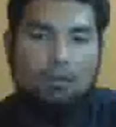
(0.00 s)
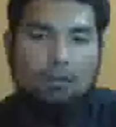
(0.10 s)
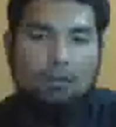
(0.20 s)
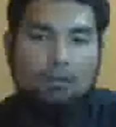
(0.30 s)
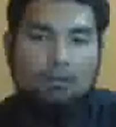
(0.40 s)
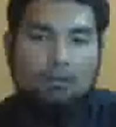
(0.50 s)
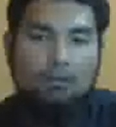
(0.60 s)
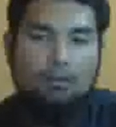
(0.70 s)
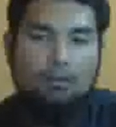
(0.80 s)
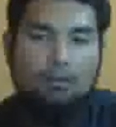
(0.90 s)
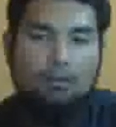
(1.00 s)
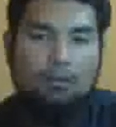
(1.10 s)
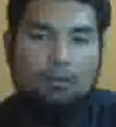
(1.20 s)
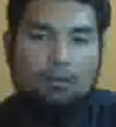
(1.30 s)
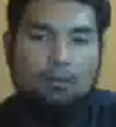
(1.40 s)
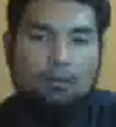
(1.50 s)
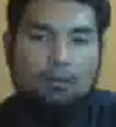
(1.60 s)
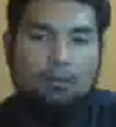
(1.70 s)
[no speech]